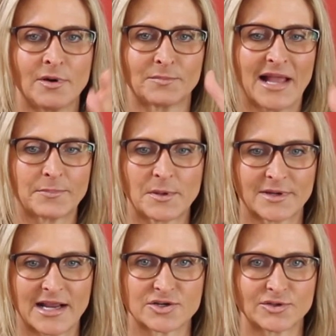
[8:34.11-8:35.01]
black people
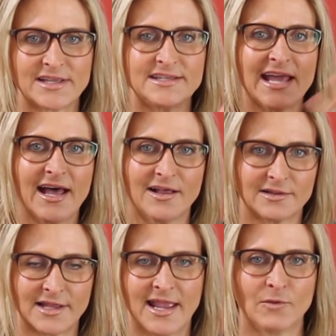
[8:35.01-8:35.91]
to actually
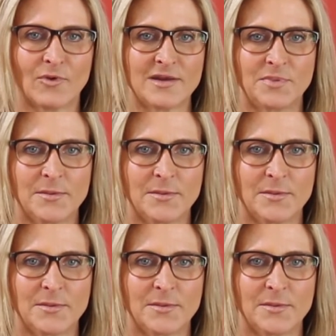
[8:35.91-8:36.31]
yell at white